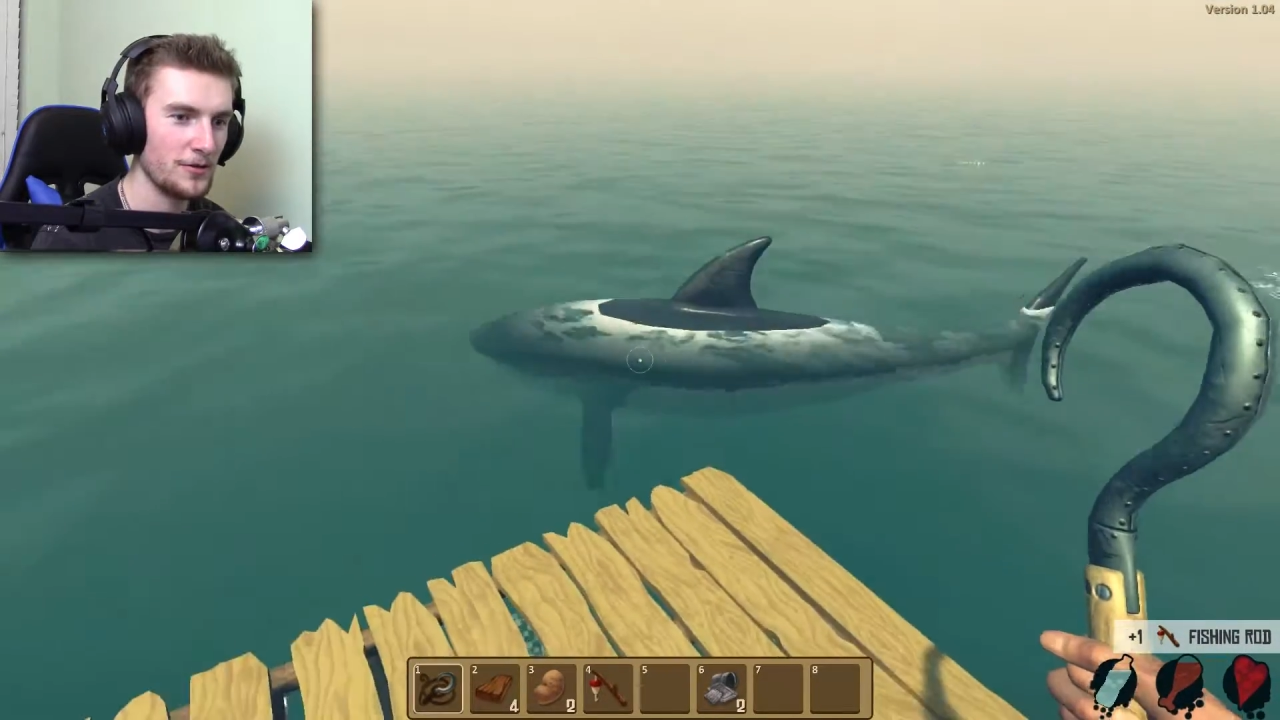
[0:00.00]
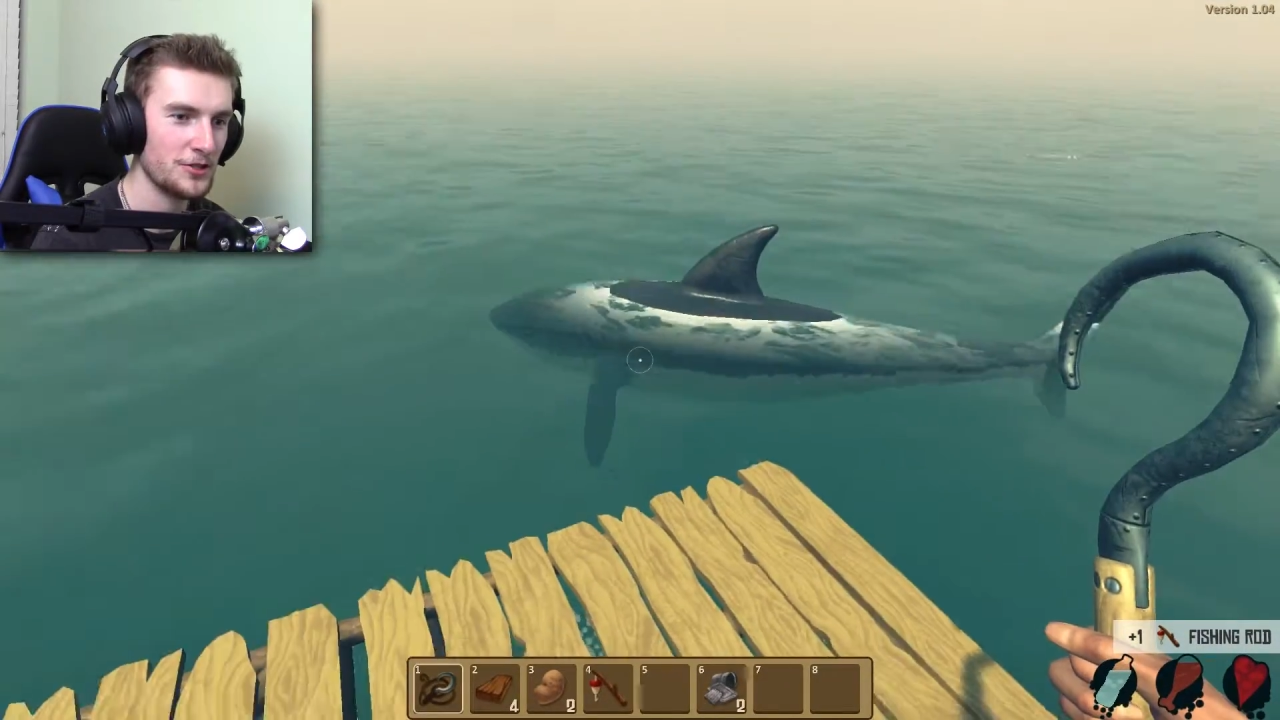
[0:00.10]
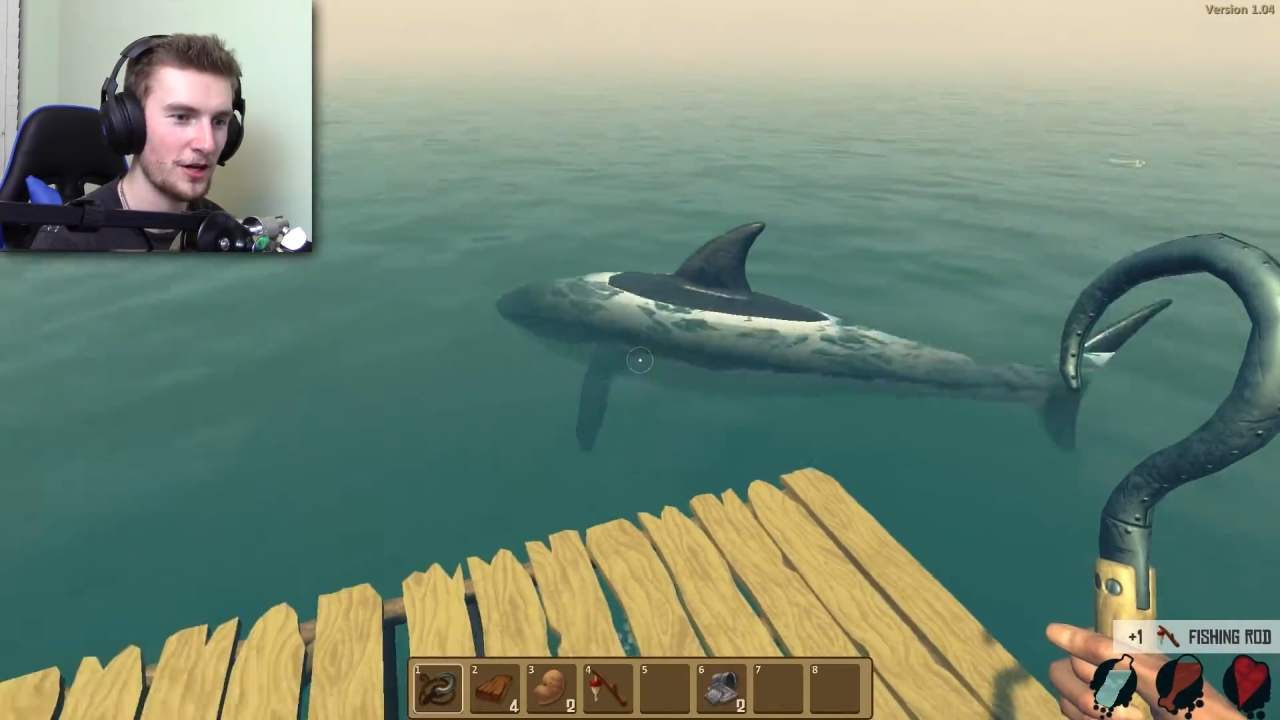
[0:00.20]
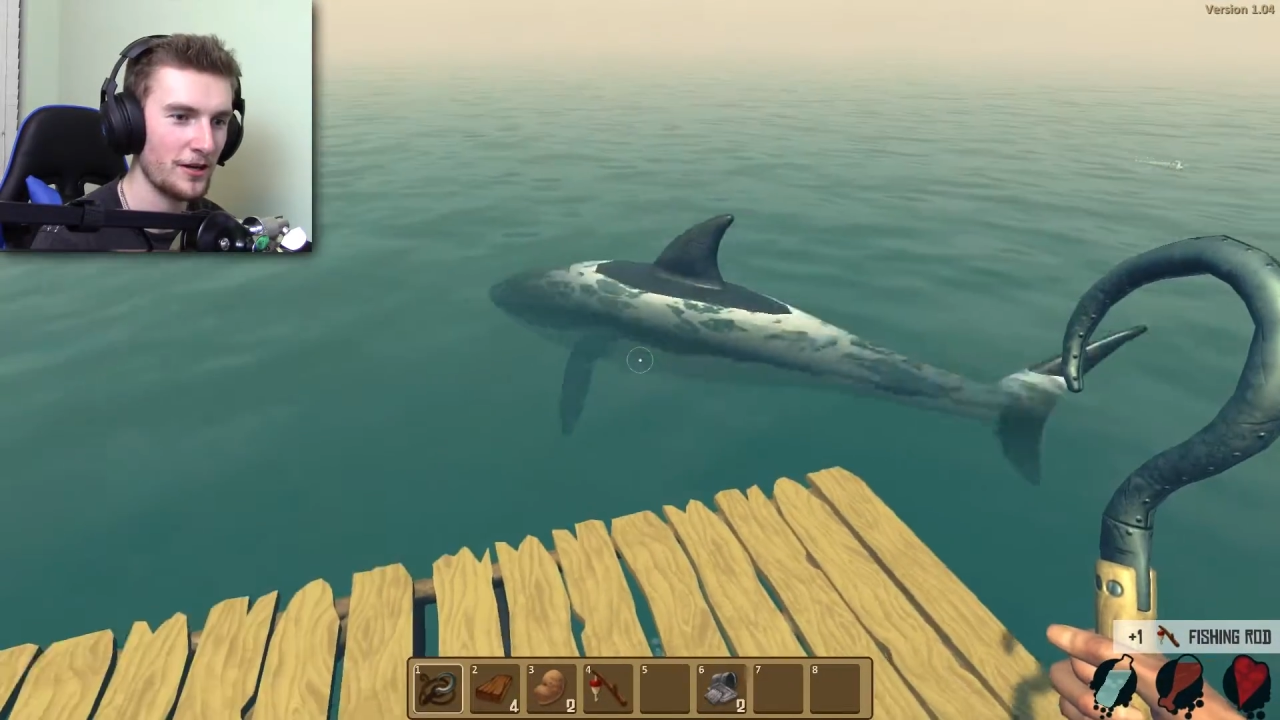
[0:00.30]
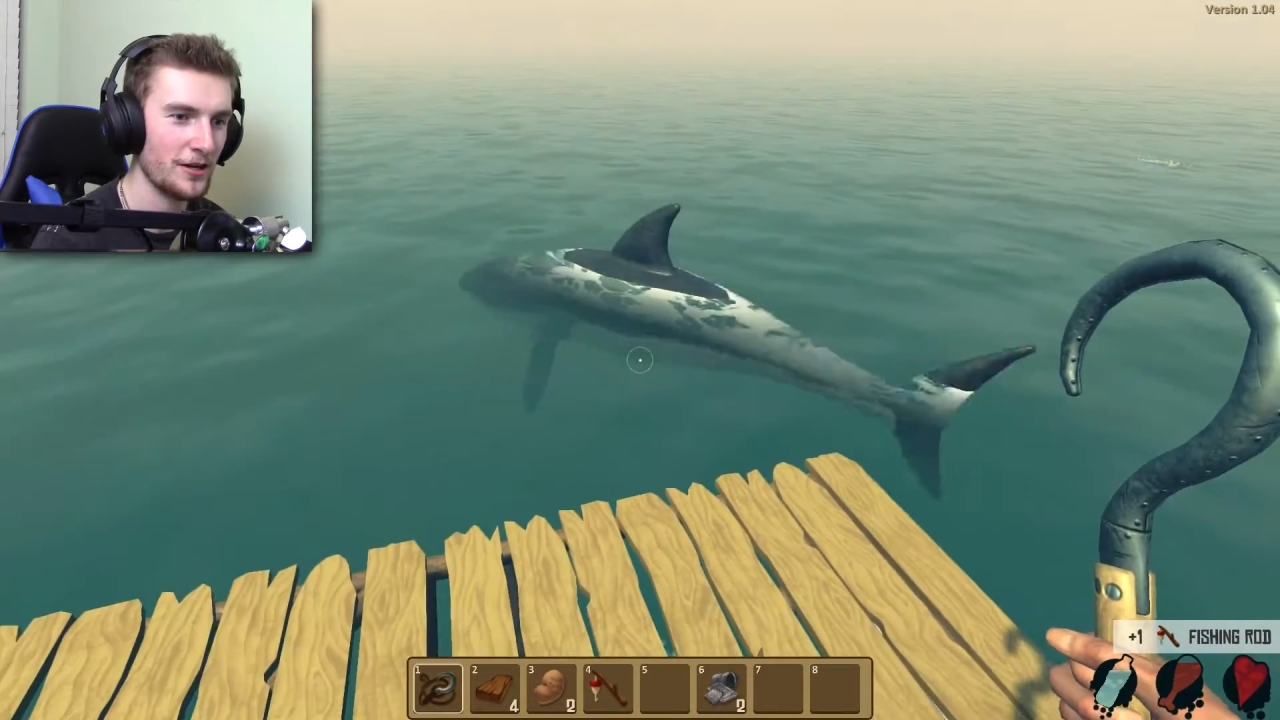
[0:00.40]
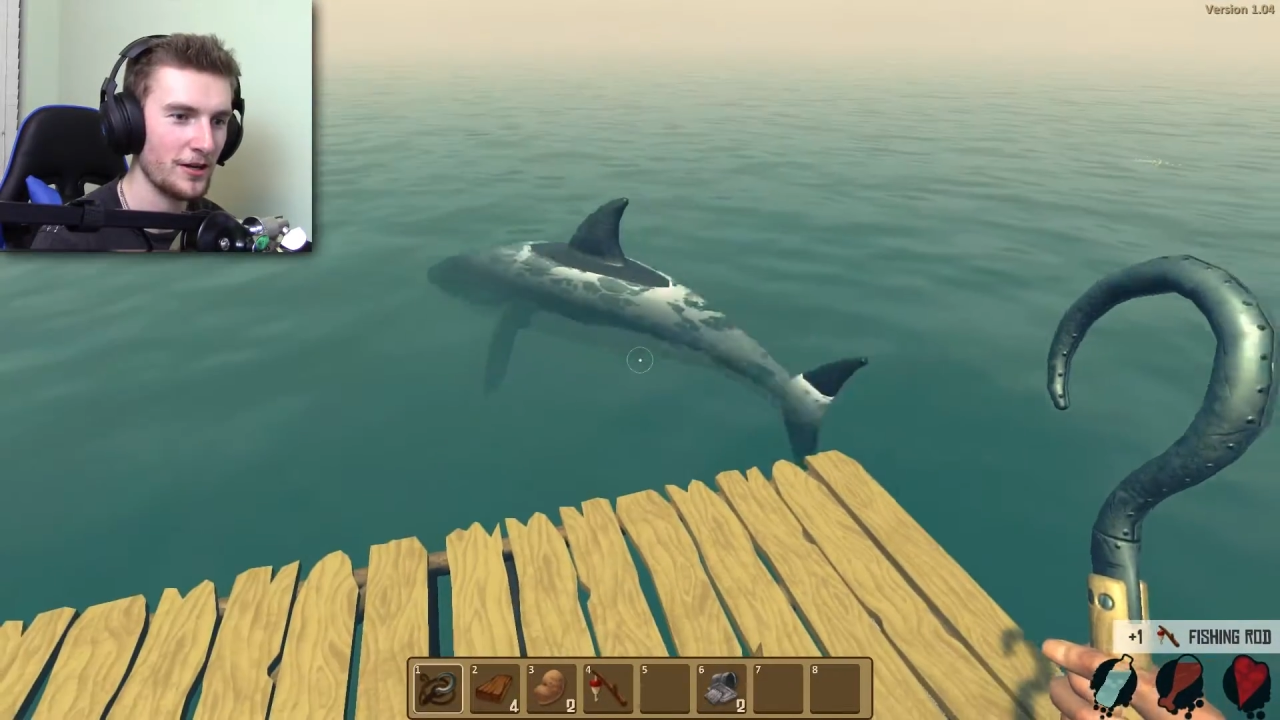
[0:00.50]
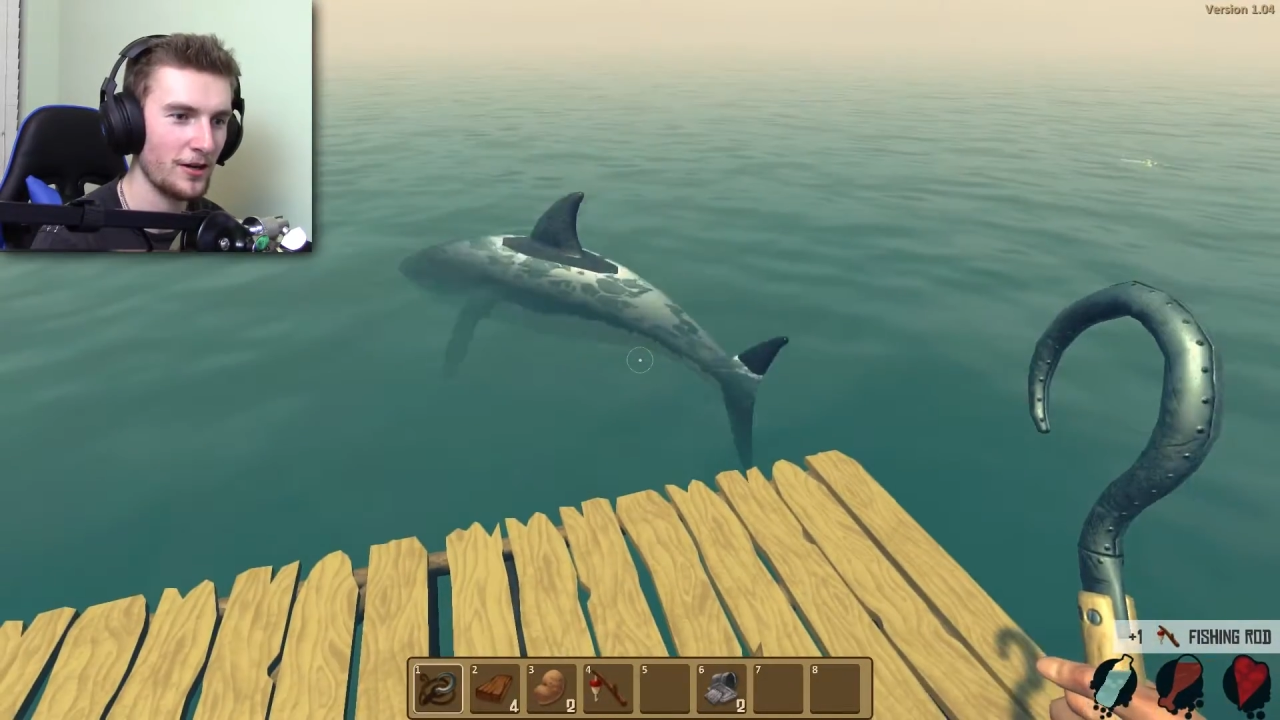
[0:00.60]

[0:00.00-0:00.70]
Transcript: shark,